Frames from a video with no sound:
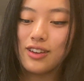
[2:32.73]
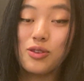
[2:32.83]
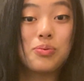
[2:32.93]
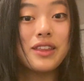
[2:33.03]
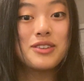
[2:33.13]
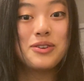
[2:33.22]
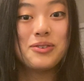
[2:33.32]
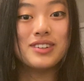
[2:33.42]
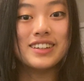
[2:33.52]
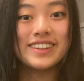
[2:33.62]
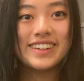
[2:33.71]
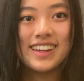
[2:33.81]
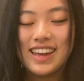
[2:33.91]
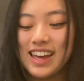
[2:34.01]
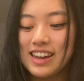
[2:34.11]
you play the tune.
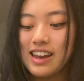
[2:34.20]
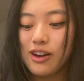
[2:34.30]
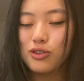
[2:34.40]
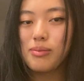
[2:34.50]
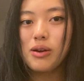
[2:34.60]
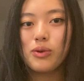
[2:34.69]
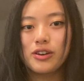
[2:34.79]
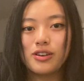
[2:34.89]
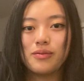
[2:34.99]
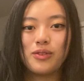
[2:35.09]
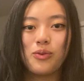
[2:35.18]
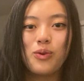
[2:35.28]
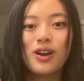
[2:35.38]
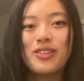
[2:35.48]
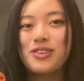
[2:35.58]
Now you might wonder,
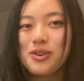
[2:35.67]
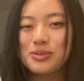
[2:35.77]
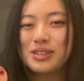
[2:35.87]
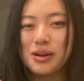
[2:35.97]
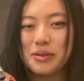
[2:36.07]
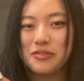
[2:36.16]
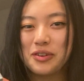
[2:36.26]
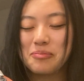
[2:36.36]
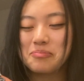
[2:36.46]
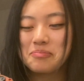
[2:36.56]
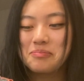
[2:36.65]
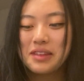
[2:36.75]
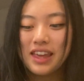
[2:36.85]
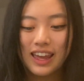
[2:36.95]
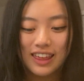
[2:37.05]
where are the notes coming from?
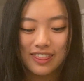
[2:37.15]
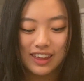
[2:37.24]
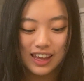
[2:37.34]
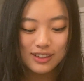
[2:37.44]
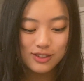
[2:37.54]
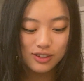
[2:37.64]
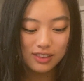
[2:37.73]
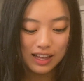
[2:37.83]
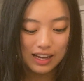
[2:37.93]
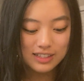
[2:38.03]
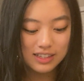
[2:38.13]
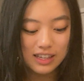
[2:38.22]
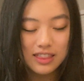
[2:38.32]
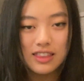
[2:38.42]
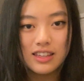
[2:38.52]
And the answer lies
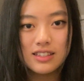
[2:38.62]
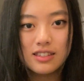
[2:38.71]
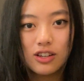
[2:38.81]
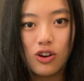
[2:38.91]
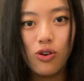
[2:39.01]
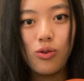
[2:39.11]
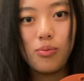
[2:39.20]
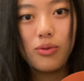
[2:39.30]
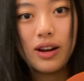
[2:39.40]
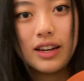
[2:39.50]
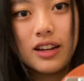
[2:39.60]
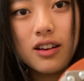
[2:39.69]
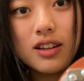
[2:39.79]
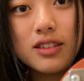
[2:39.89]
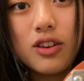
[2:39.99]
in this comb right
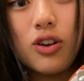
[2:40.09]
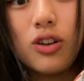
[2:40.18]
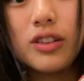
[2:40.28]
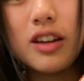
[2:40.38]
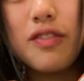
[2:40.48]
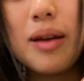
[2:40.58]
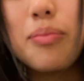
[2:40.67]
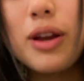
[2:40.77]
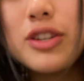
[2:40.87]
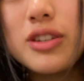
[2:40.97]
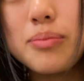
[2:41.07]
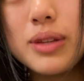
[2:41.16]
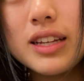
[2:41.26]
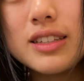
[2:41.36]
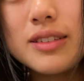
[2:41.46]
here. It's called a vibration
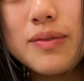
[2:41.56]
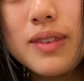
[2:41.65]
plate.